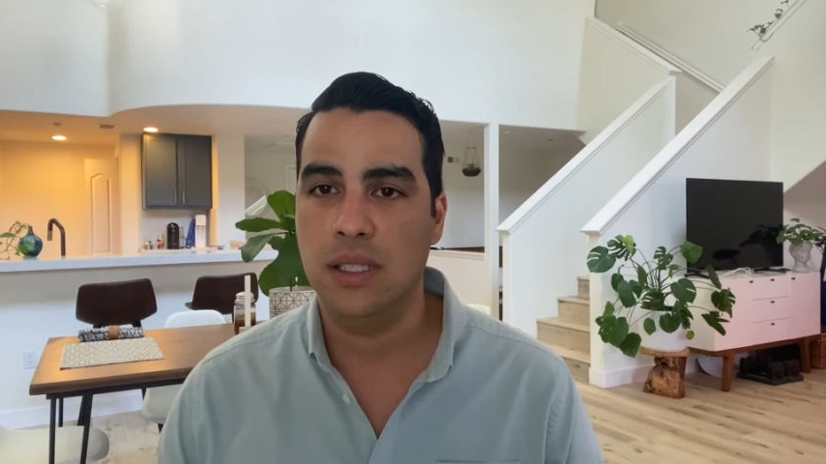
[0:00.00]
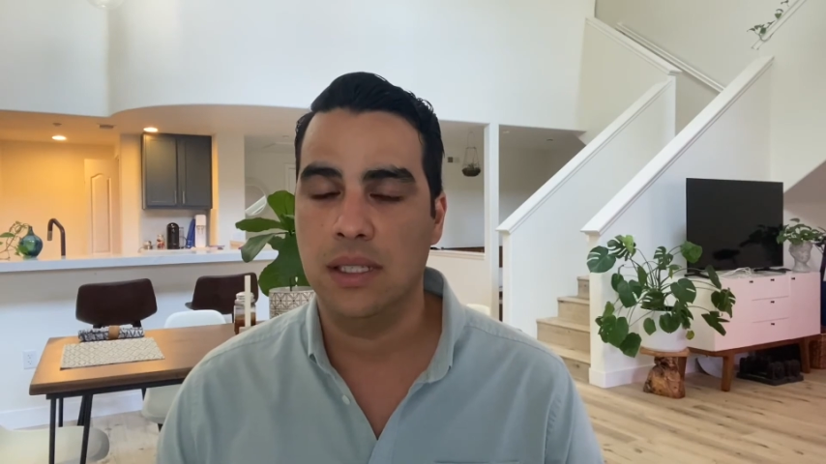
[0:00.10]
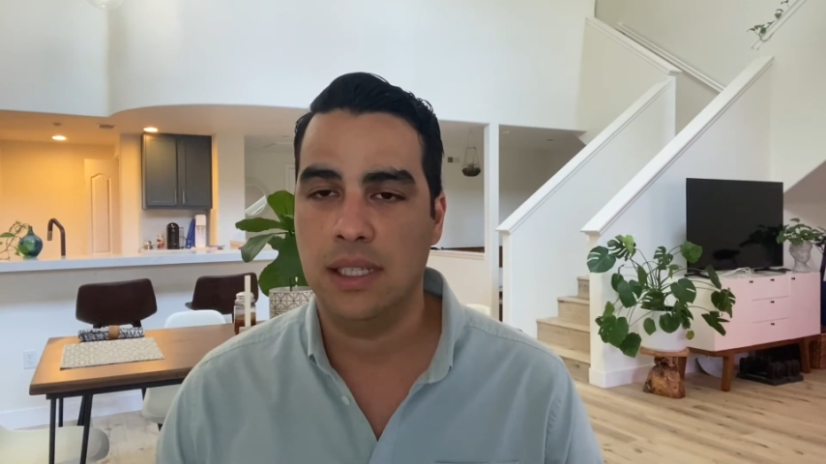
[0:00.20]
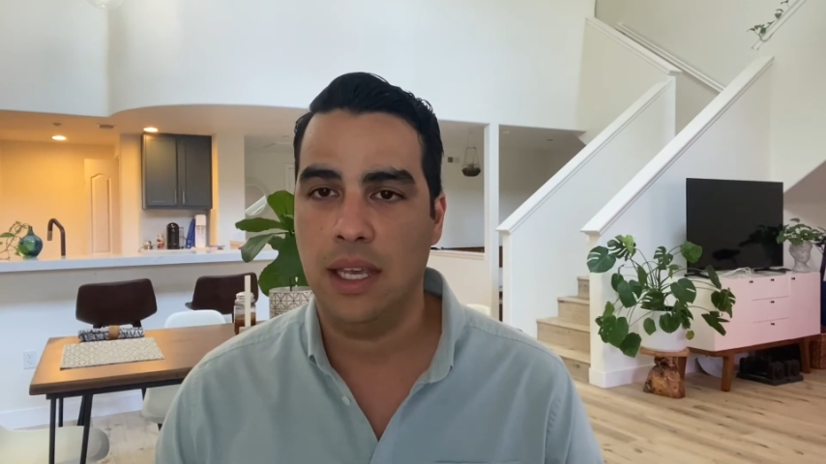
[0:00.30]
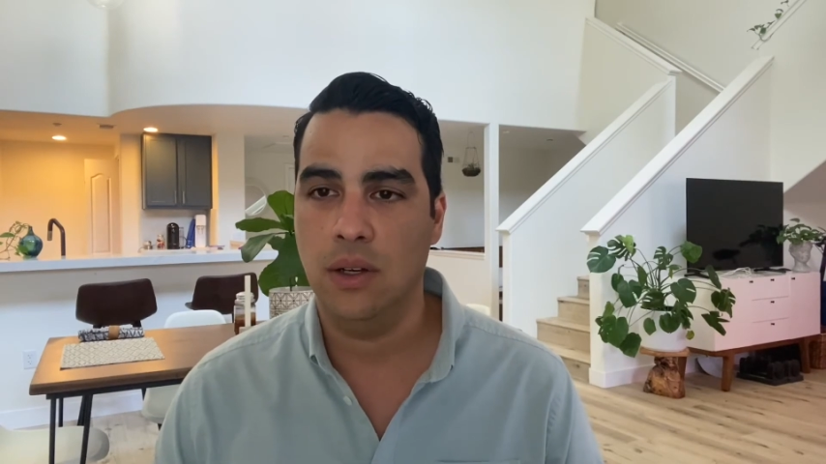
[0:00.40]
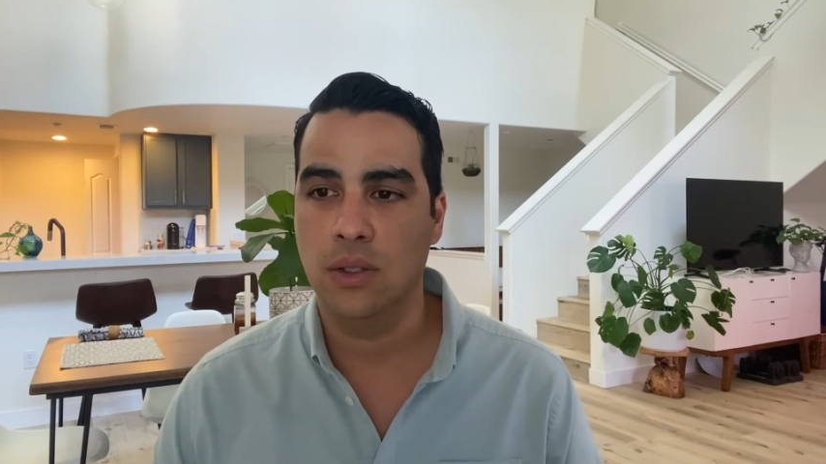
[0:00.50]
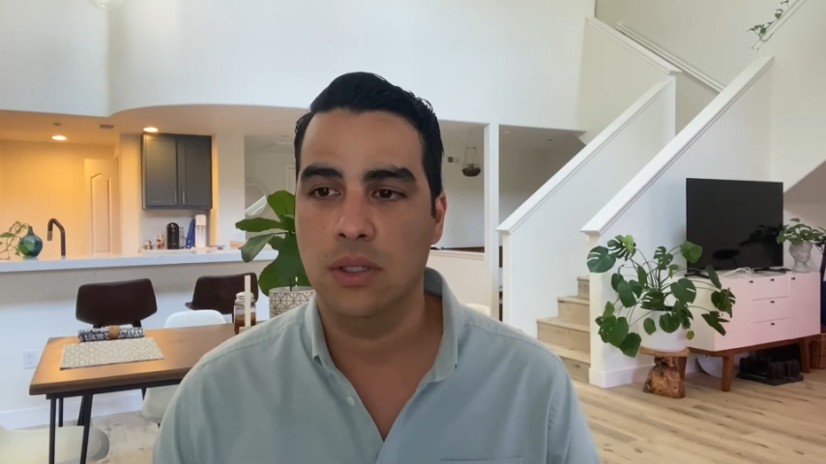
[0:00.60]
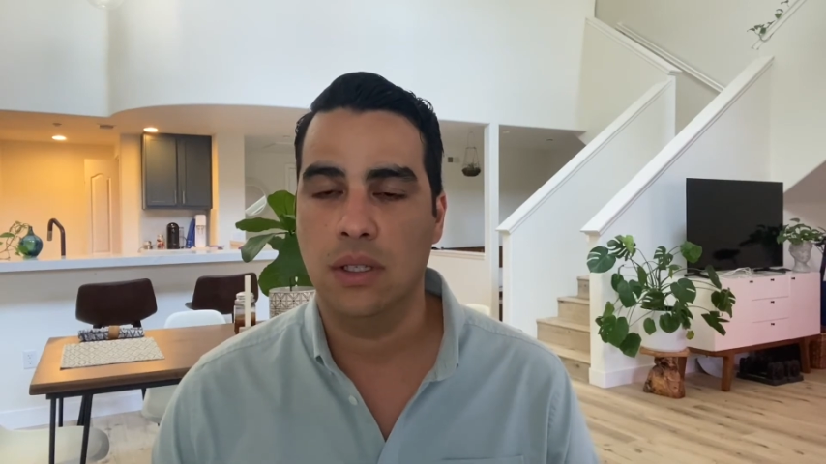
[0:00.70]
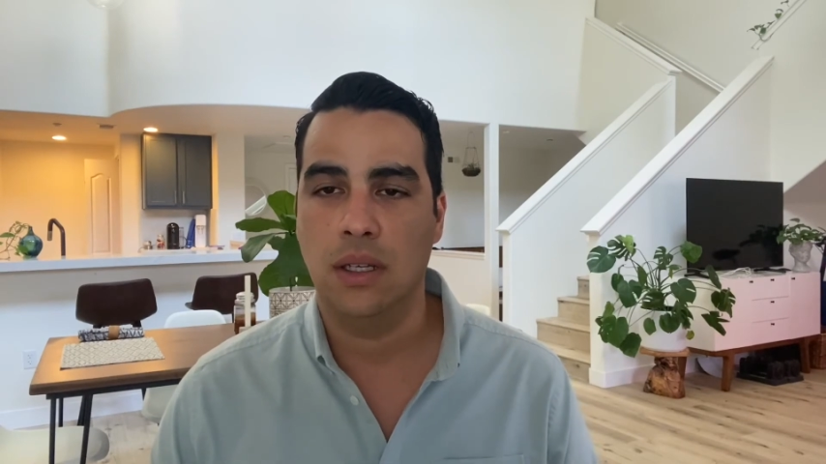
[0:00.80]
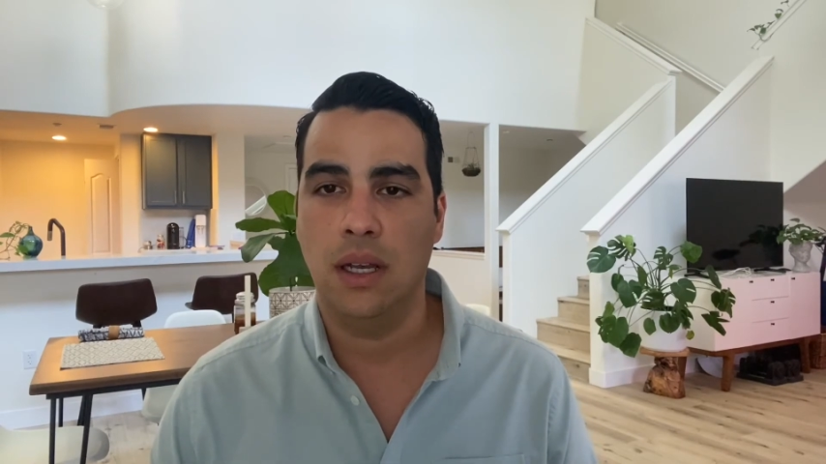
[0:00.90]
in
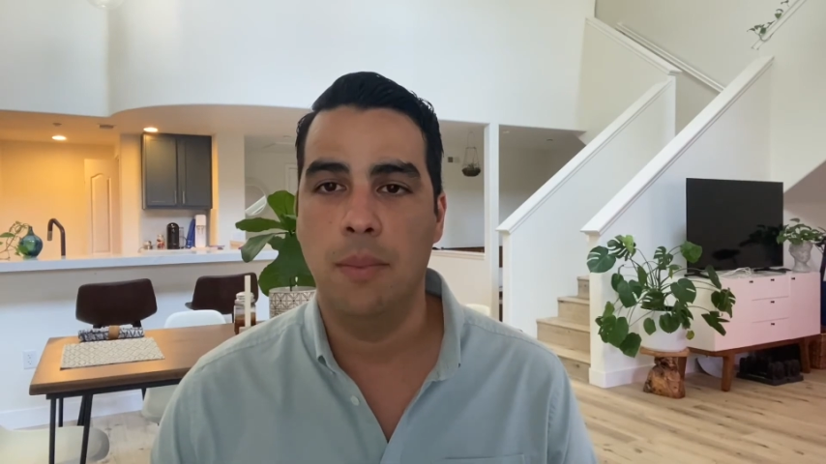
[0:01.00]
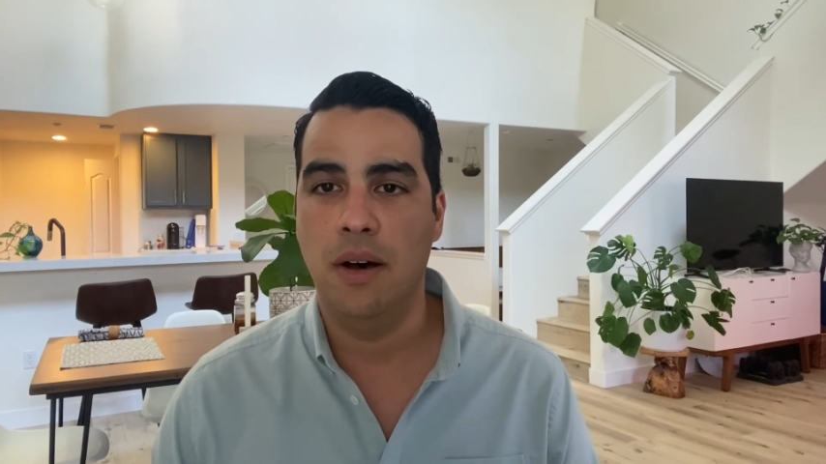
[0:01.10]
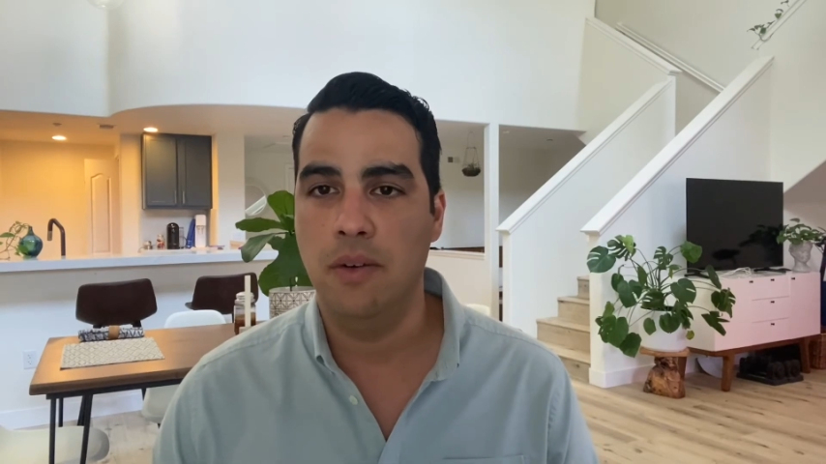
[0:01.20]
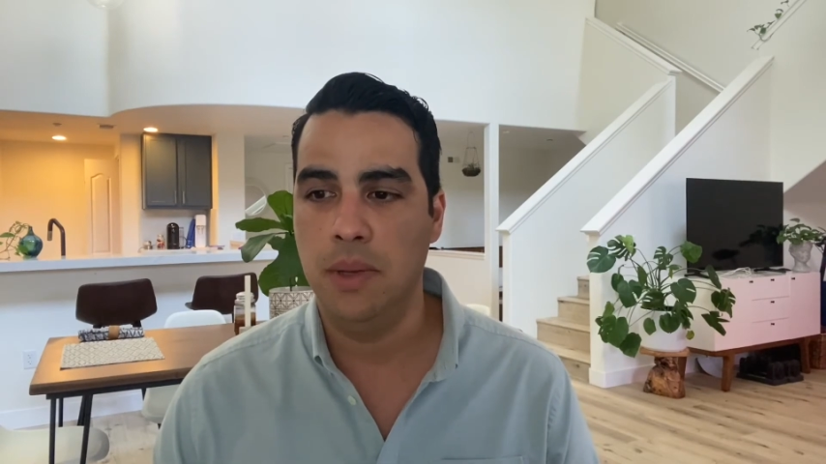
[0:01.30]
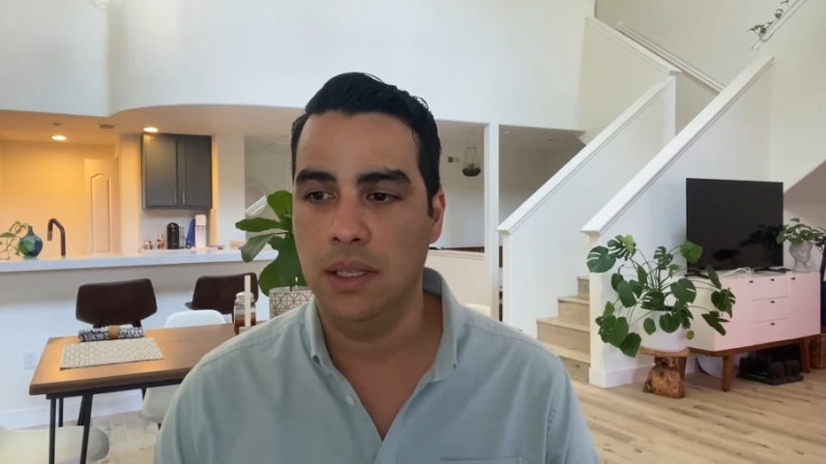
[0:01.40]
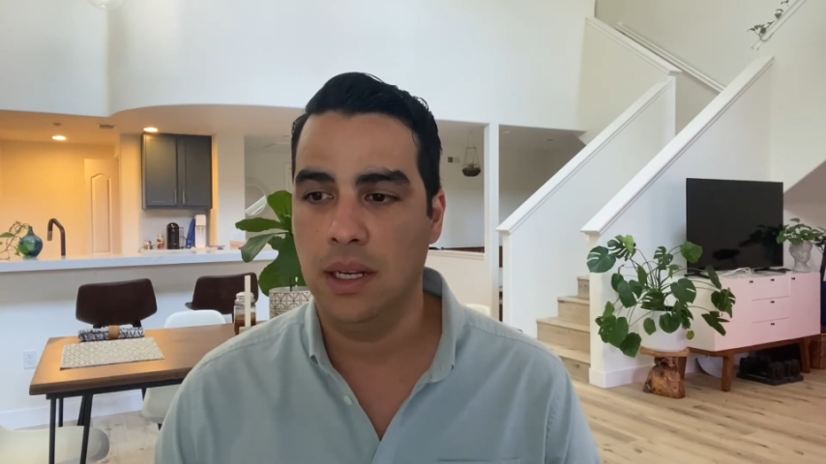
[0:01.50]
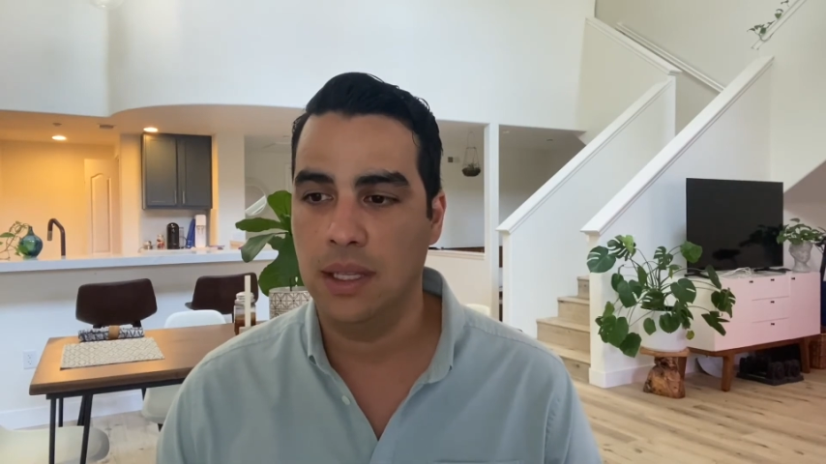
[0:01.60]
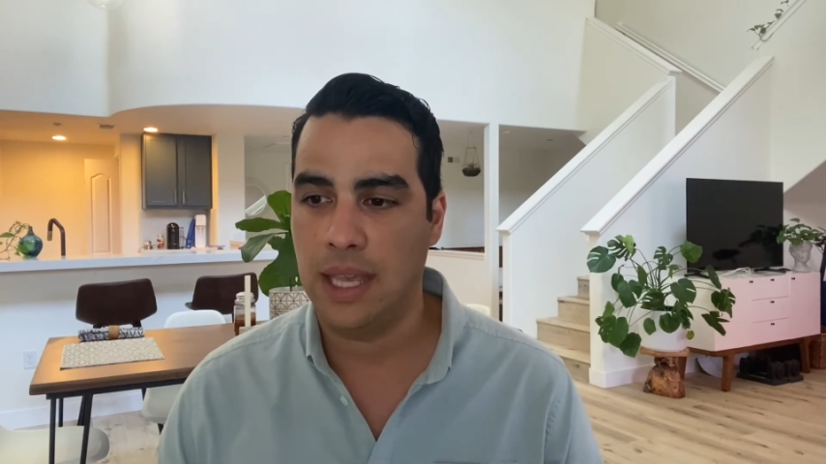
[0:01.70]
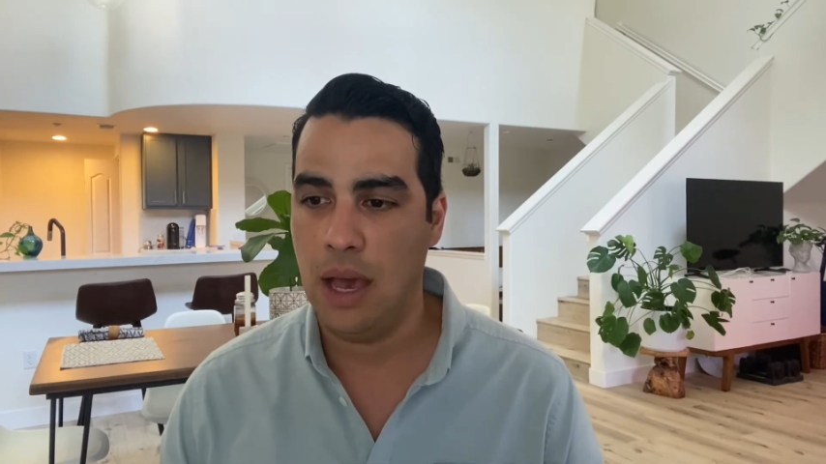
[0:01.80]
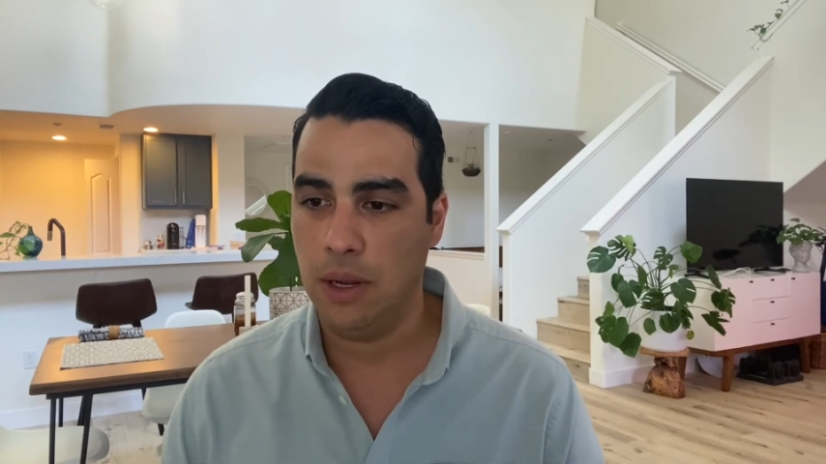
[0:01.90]
sales above a million in
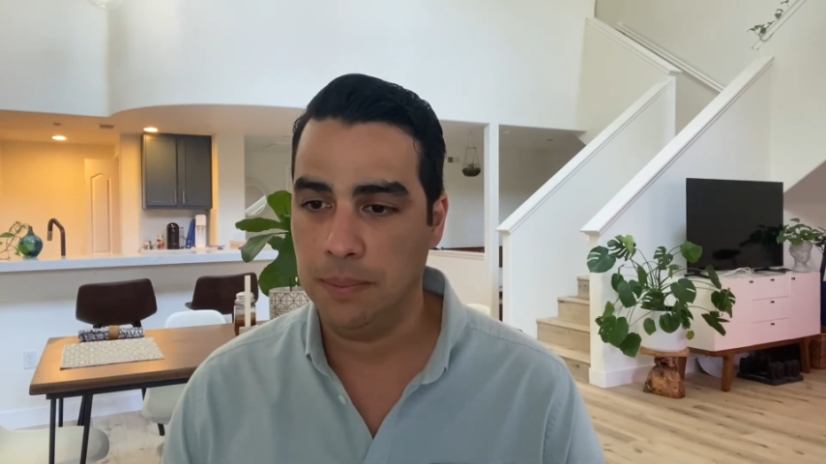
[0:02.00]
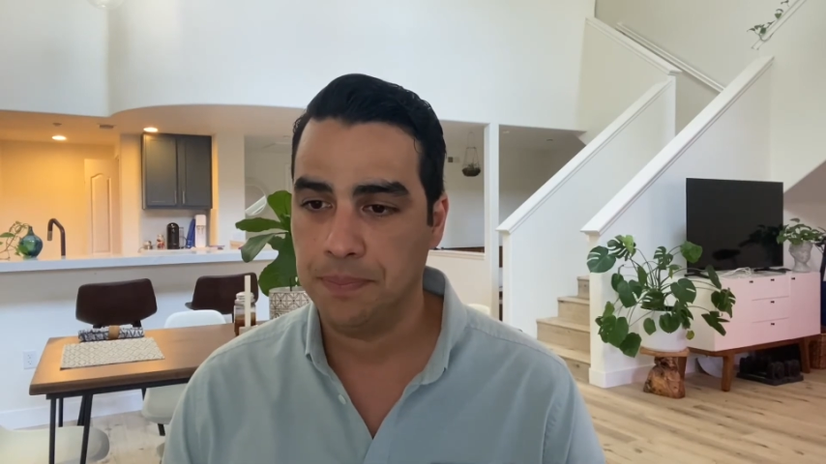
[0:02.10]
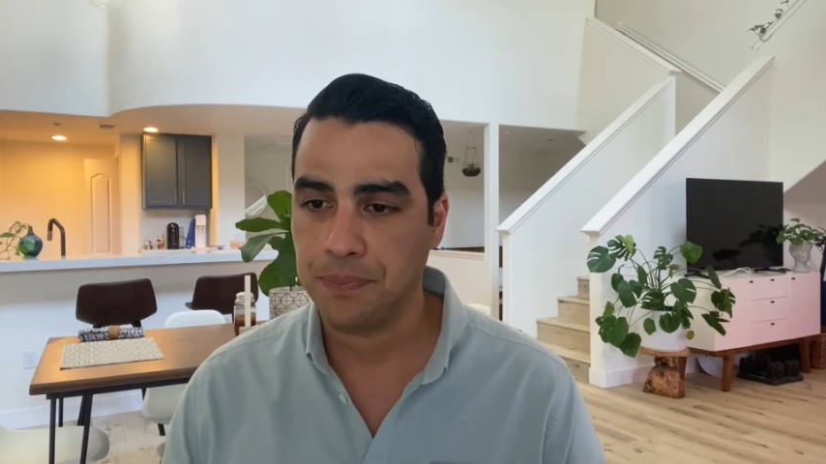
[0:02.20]
the county.